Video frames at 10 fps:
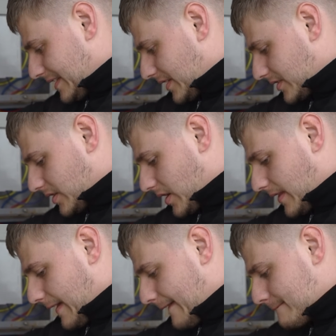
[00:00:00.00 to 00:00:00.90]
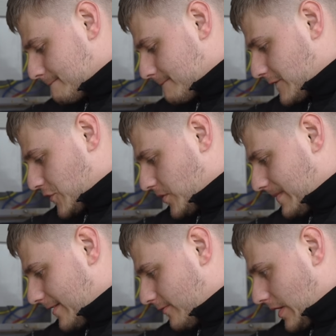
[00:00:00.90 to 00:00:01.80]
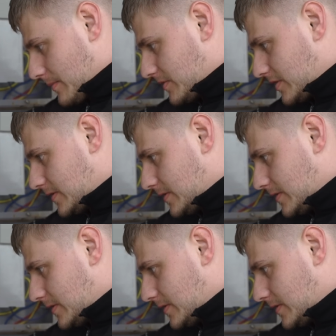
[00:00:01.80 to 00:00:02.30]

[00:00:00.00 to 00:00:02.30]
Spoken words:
Doesn't like that. 2 mega ohms.